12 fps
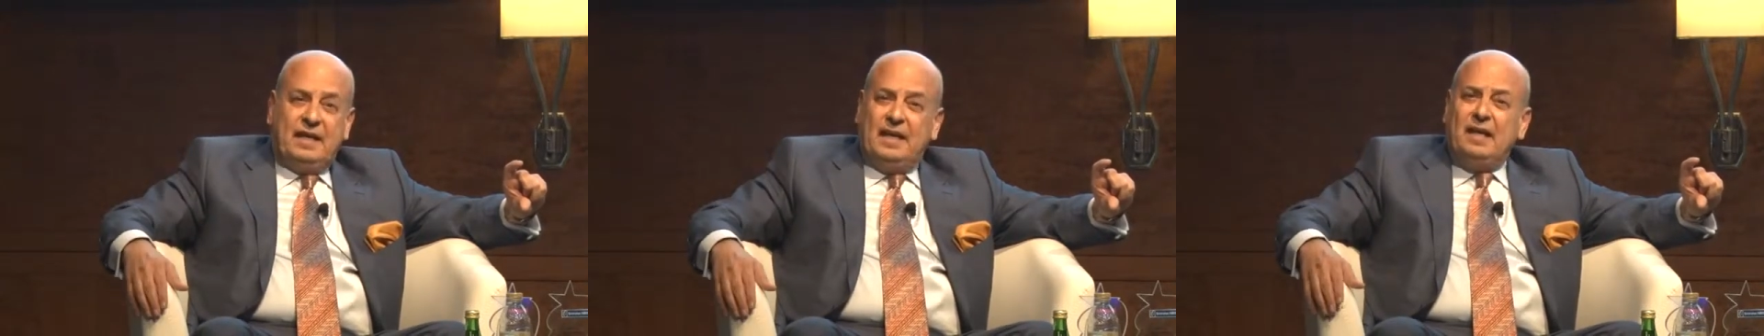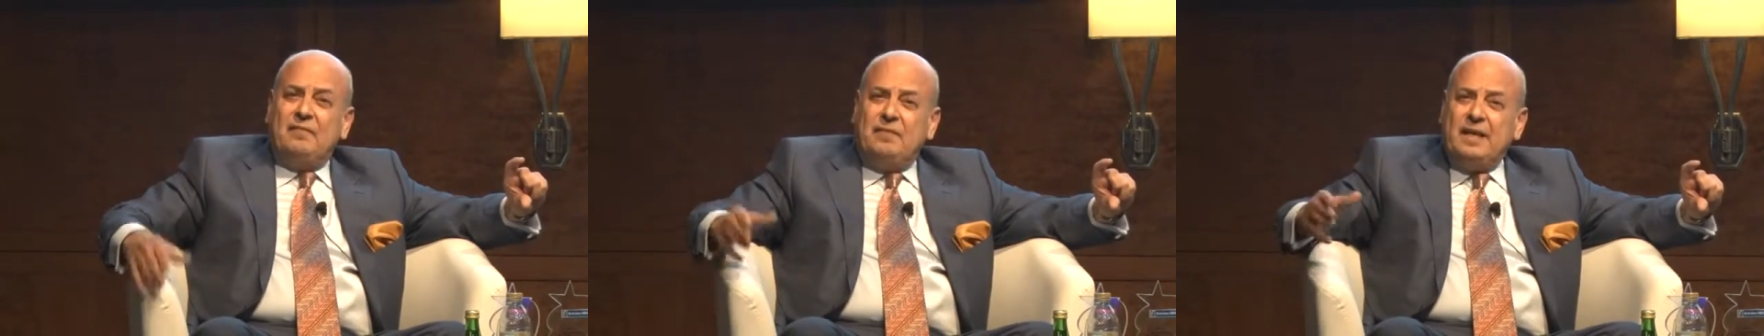
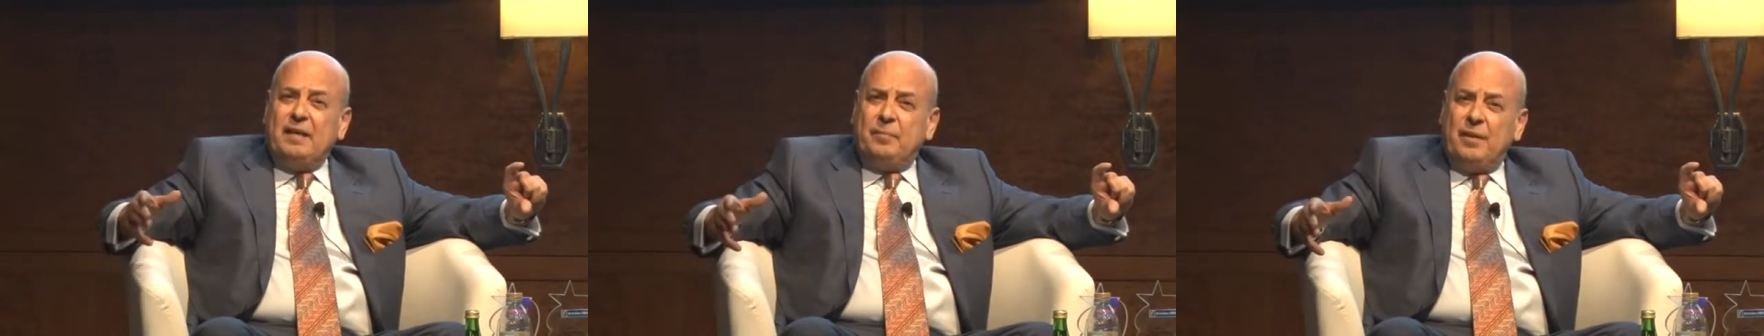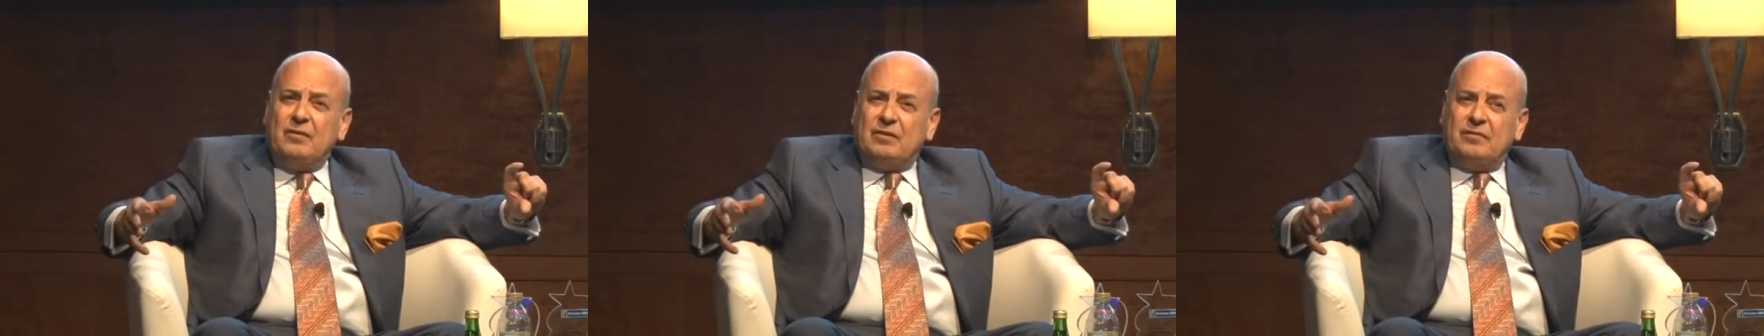And I'm very
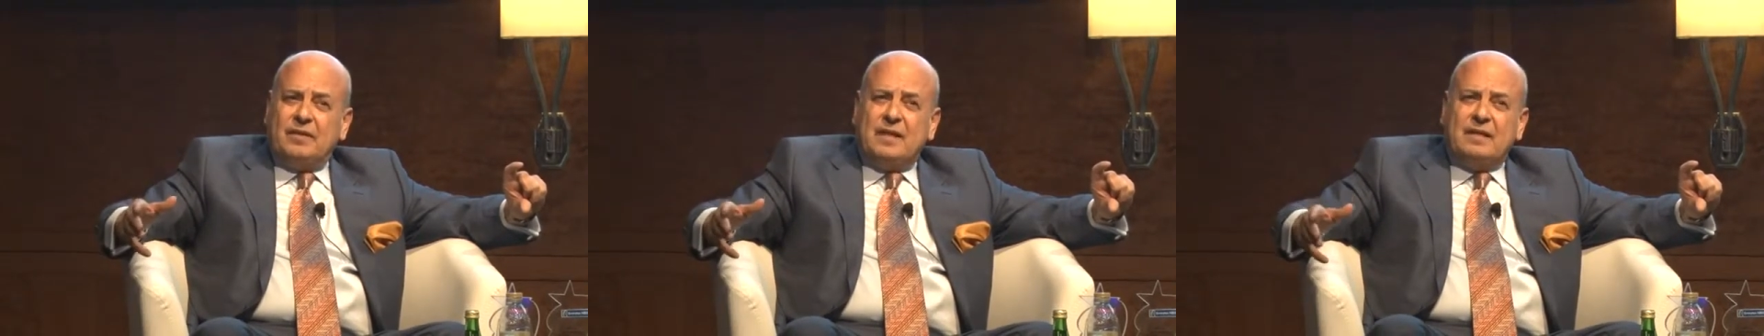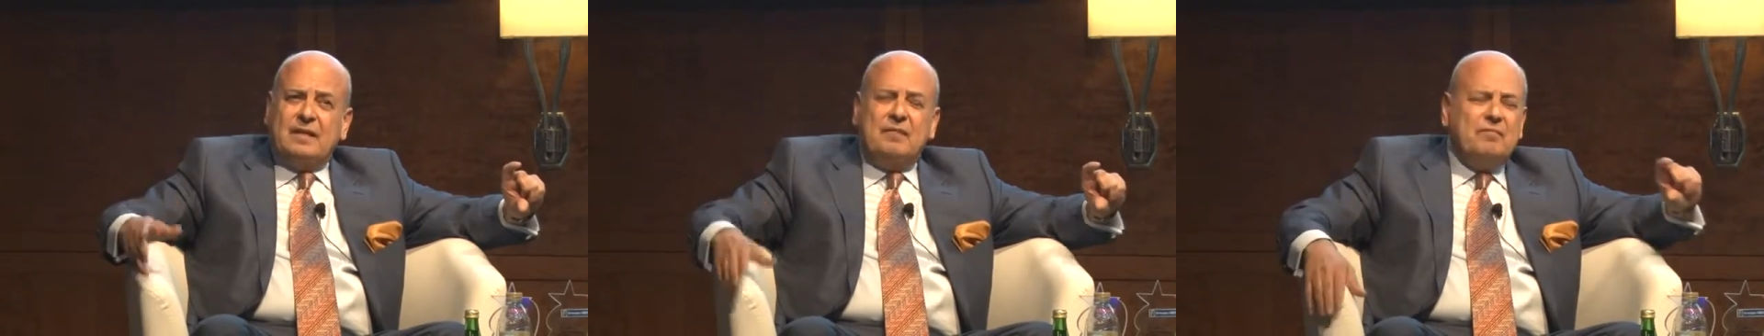proud of
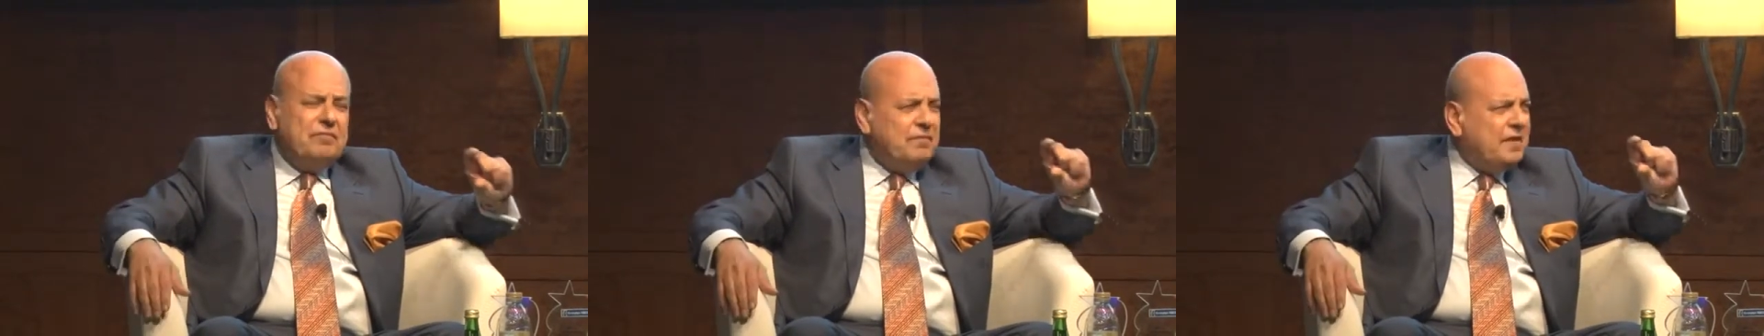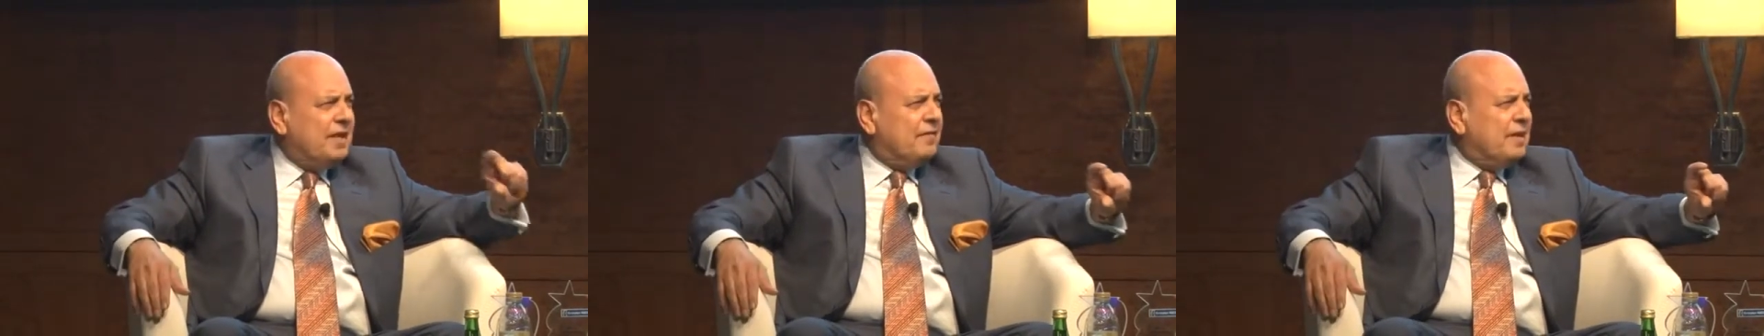that. I'm
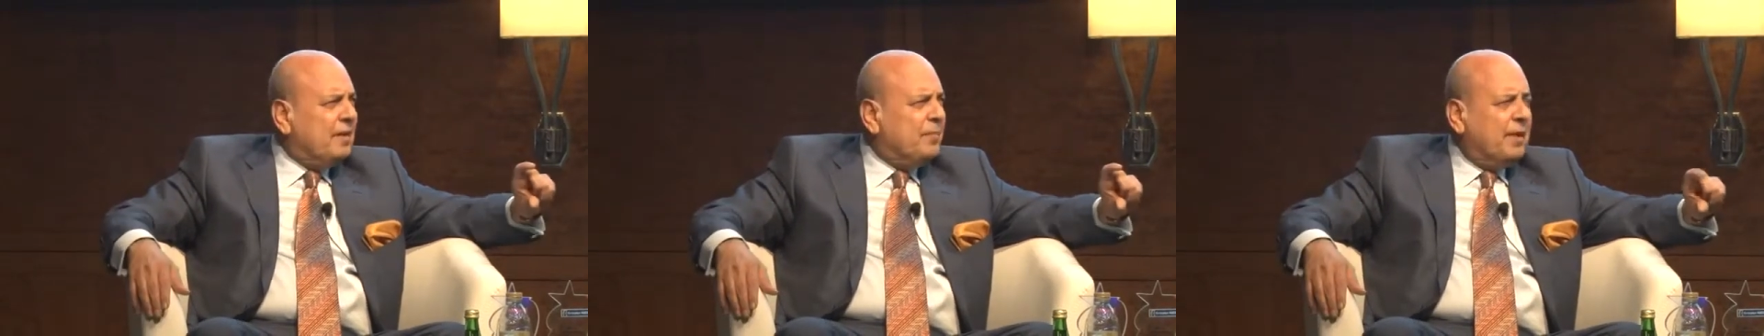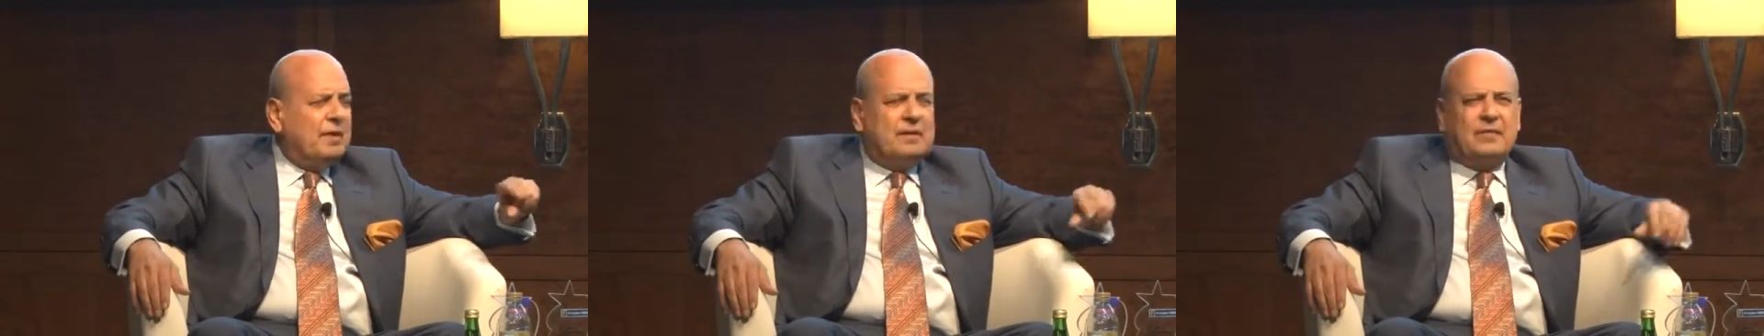very, very
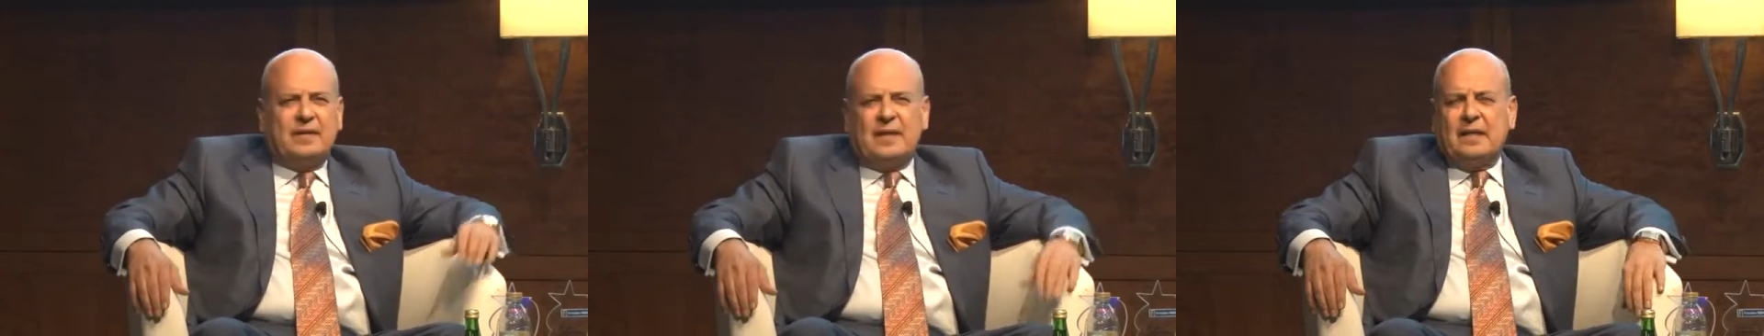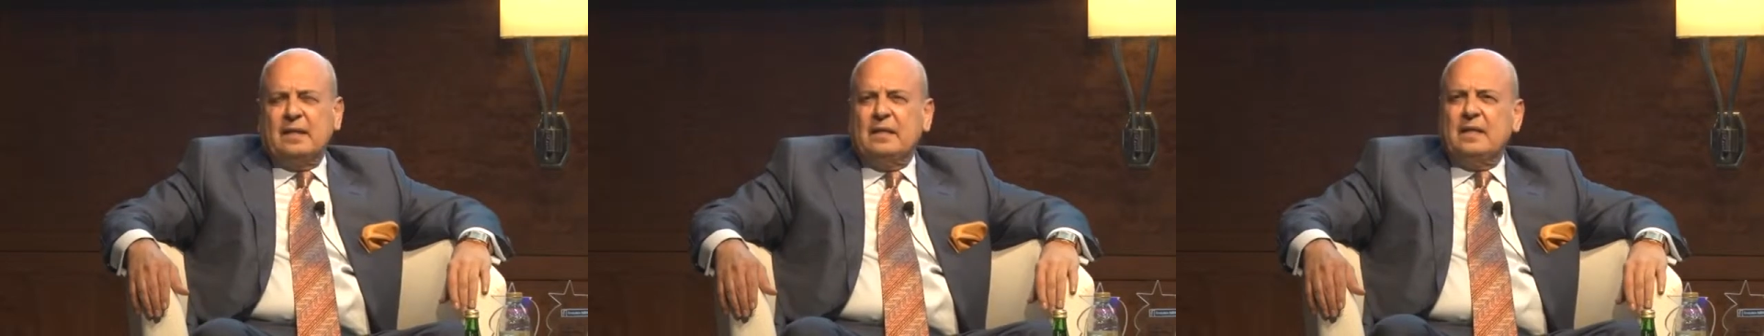proud of
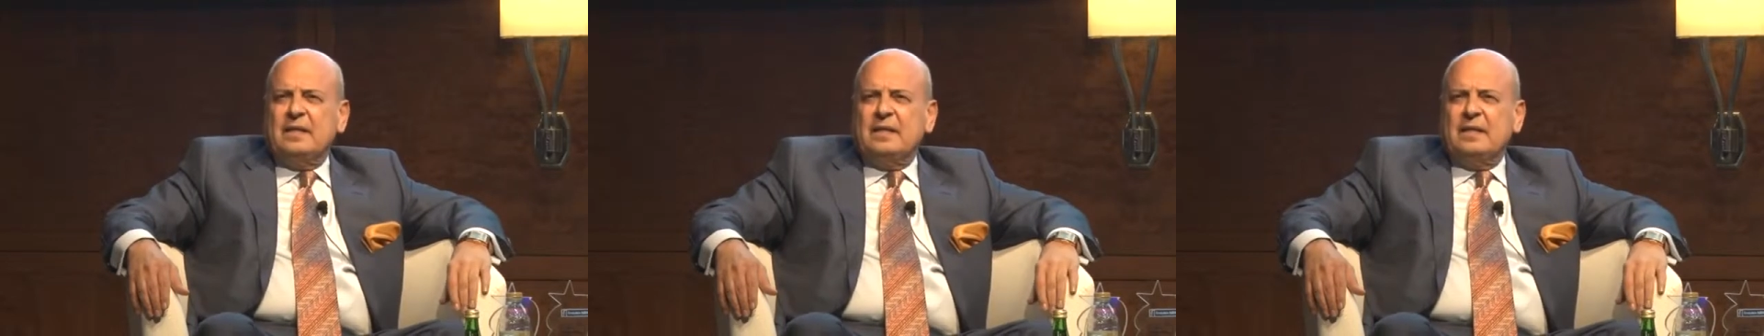that.